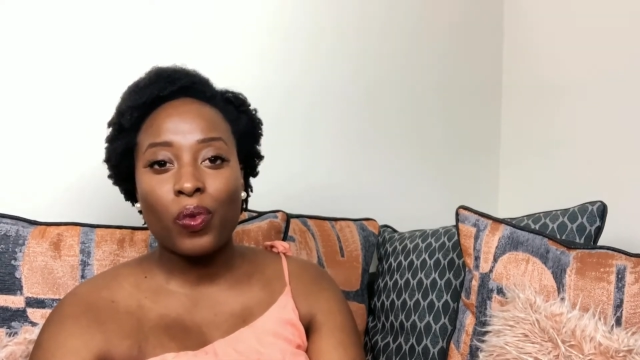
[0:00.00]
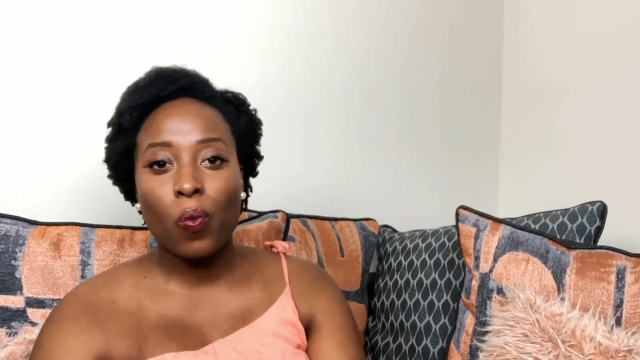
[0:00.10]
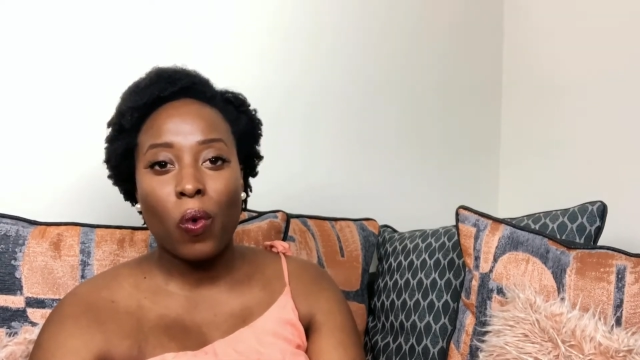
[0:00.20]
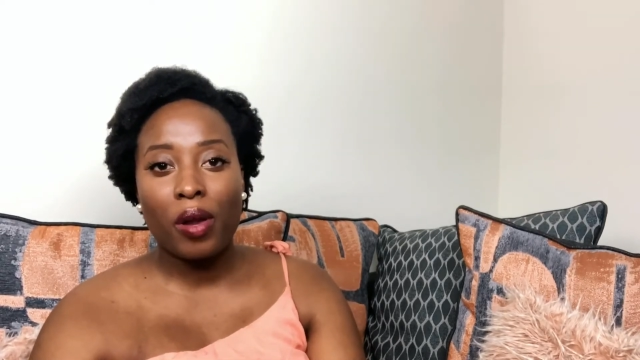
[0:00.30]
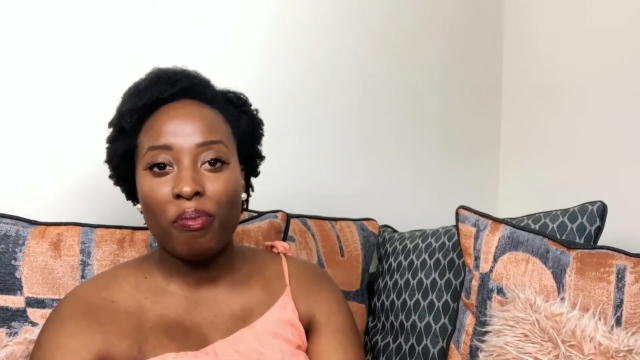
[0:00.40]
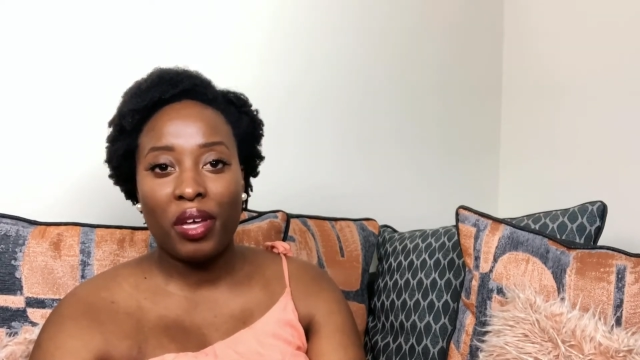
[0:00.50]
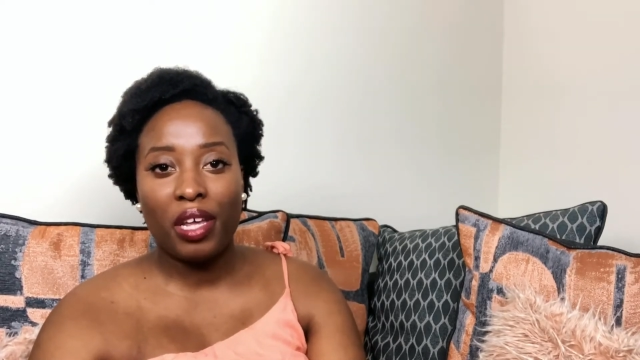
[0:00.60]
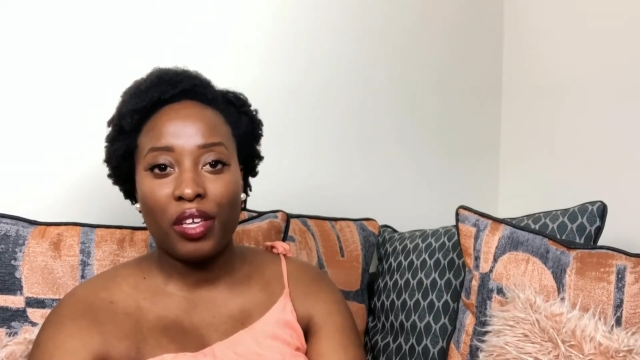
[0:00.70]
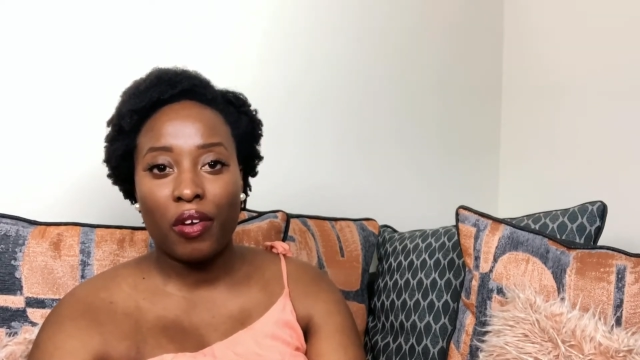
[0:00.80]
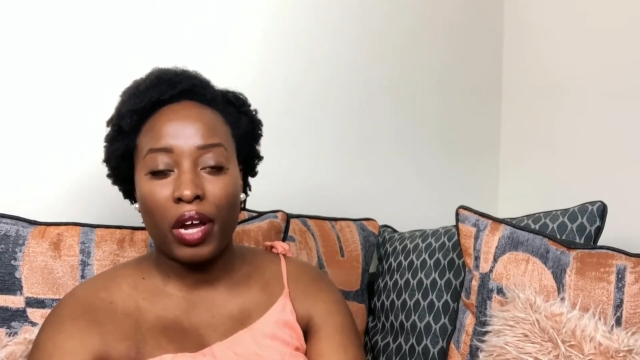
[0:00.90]
1
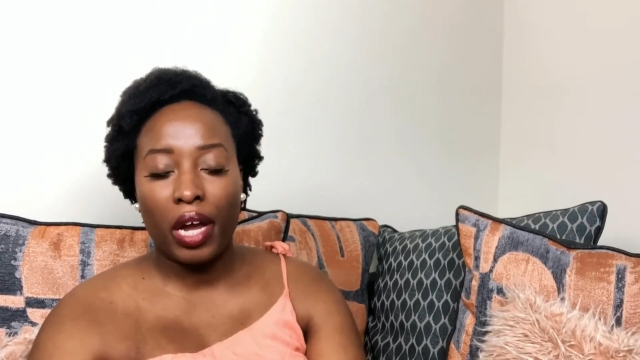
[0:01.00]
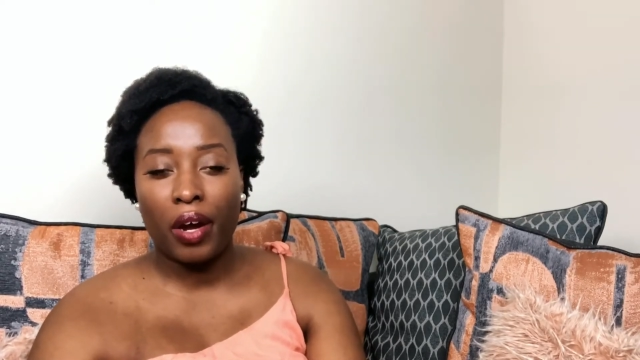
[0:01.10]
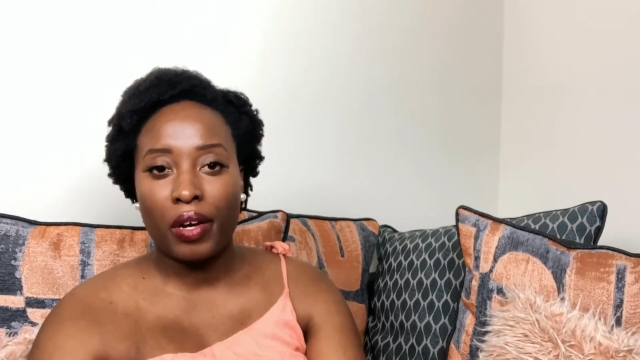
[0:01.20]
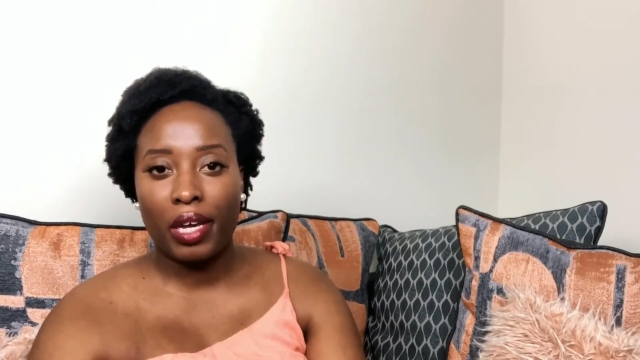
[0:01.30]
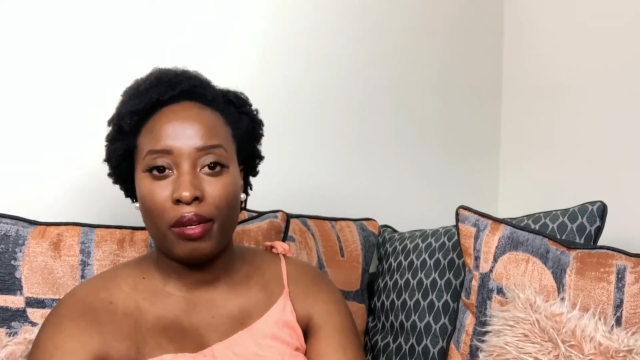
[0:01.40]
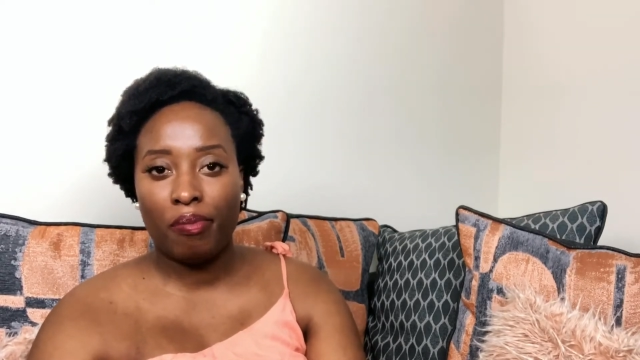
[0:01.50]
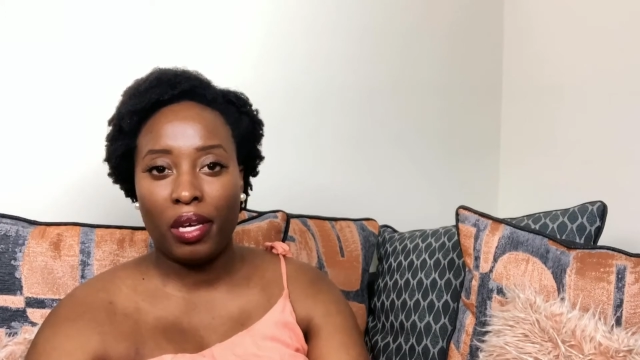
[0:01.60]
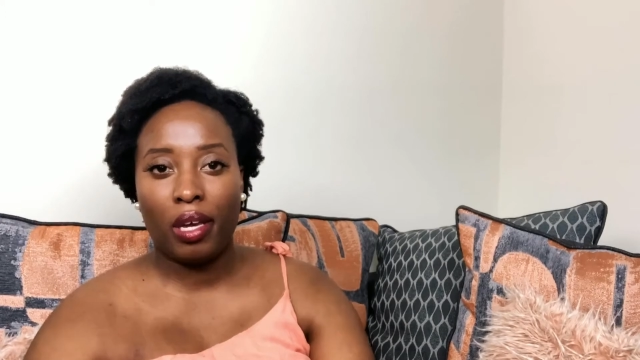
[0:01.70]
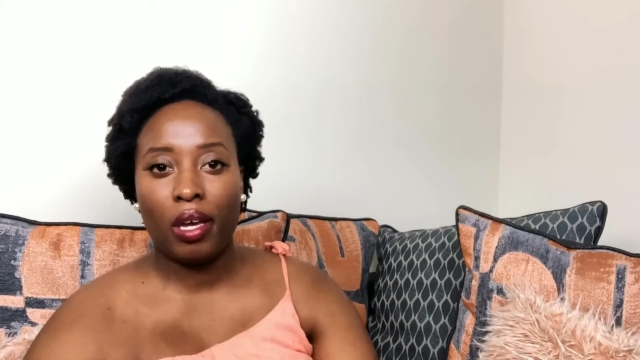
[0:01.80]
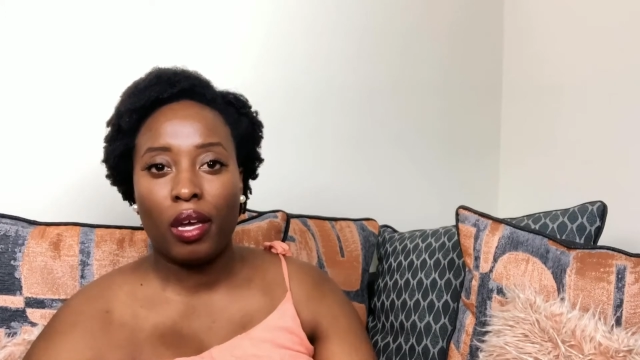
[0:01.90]
minute your hair can
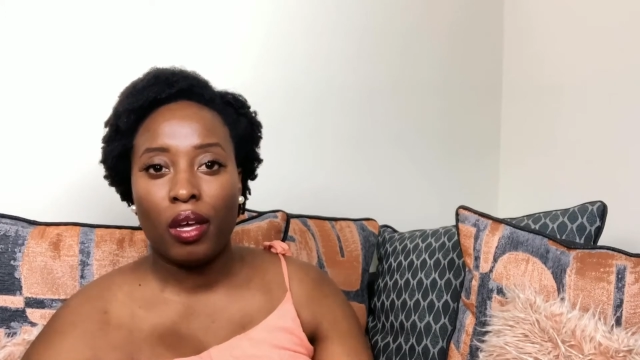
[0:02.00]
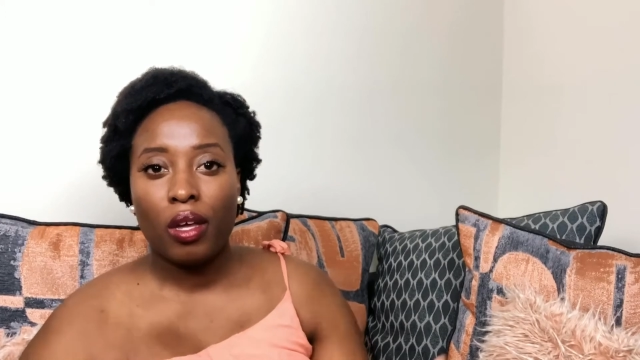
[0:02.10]
be